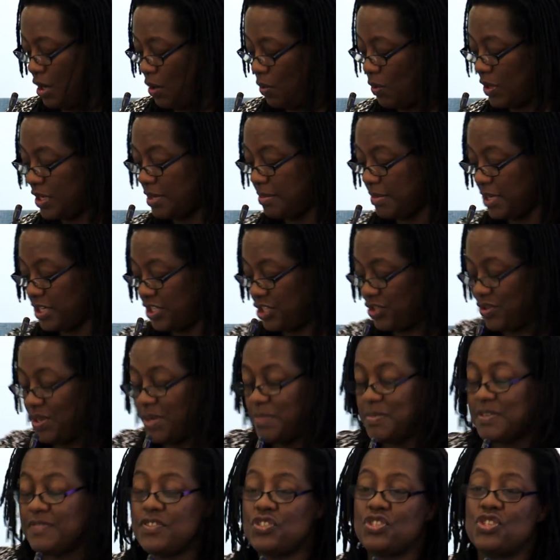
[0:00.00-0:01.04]
One of my
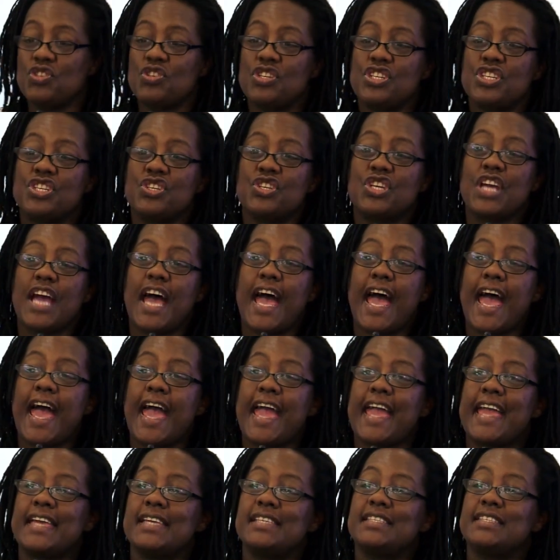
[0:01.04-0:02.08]
dreams for Doula
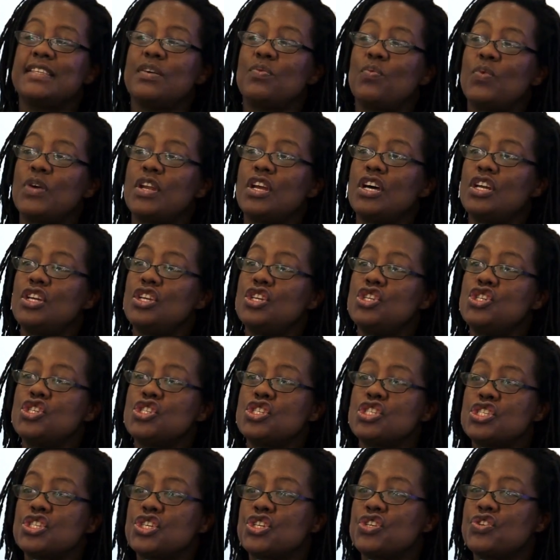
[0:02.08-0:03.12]
UK is that when I
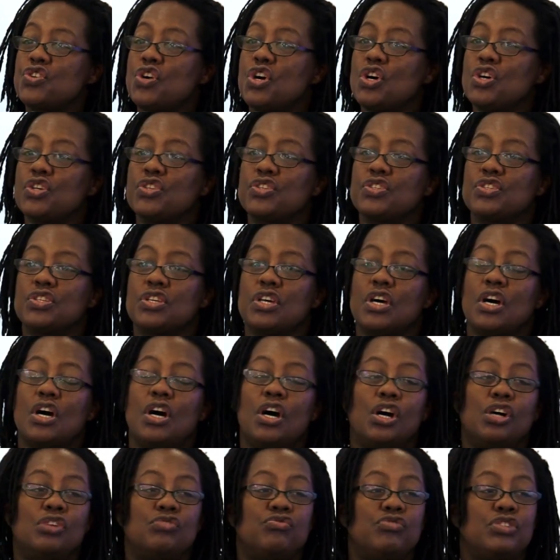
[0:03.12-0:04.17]
look across
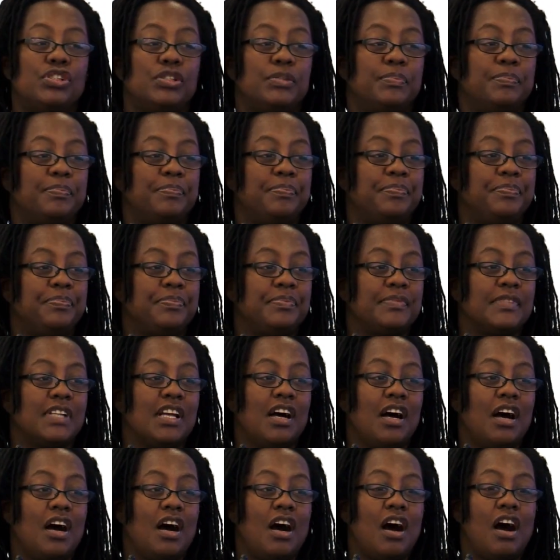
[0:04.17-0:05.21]
a room,
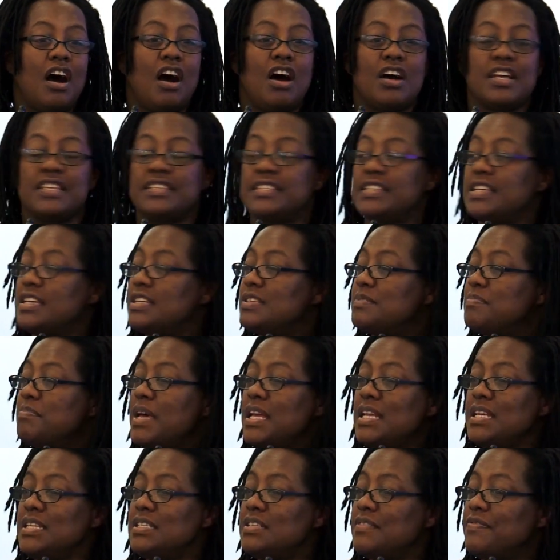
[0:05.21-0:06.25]
I see as
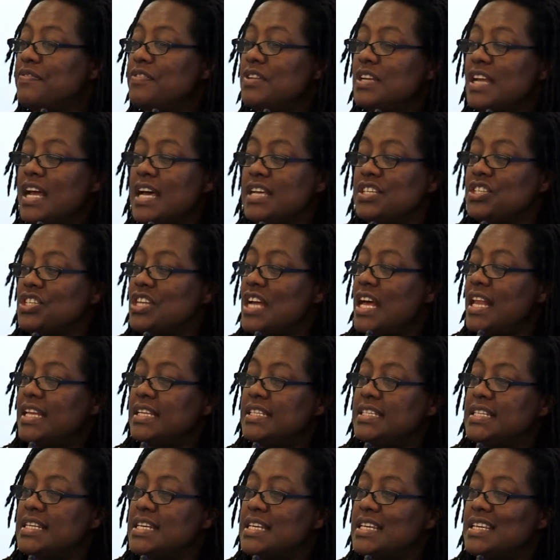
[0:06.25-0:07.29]
many different
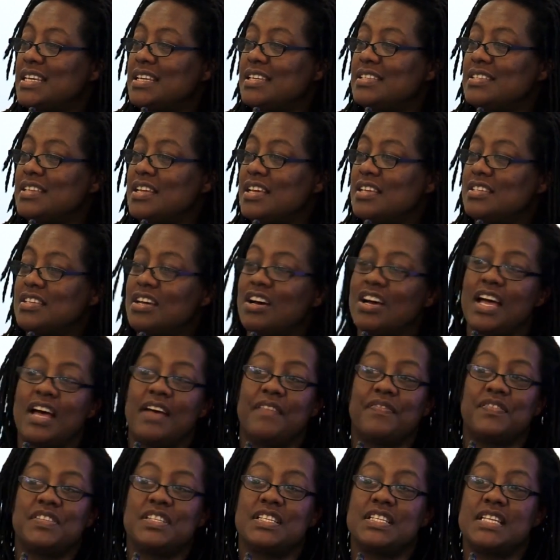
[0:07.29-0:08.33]
nationalities as I
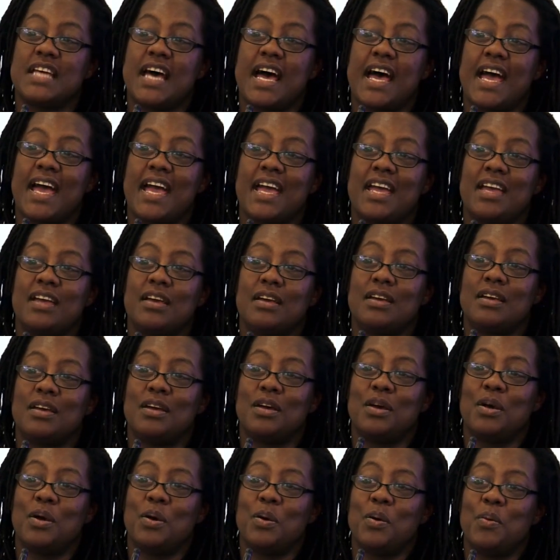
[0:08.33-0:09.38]
have today,
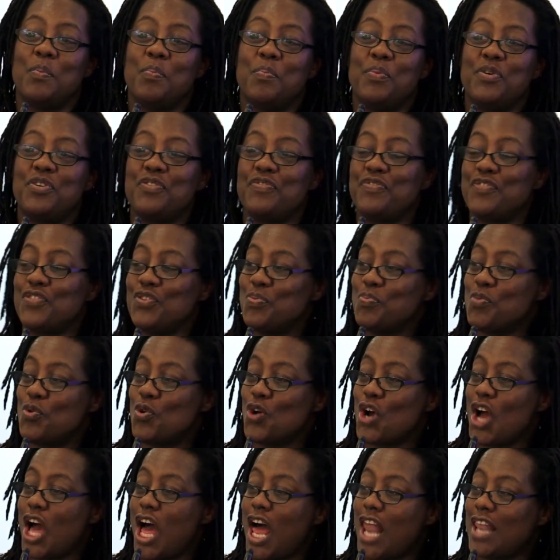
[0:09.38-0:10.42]
but a few more
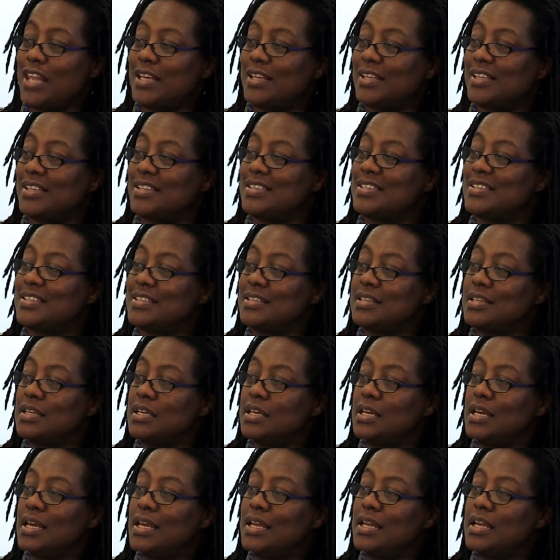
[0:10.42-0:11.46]
colours
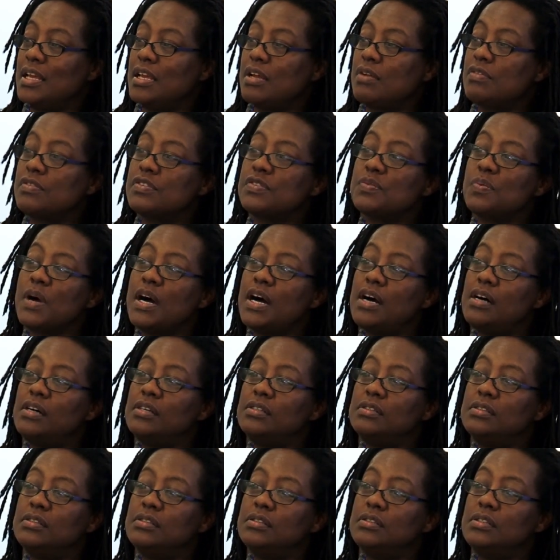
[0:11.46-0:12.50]
in here as well.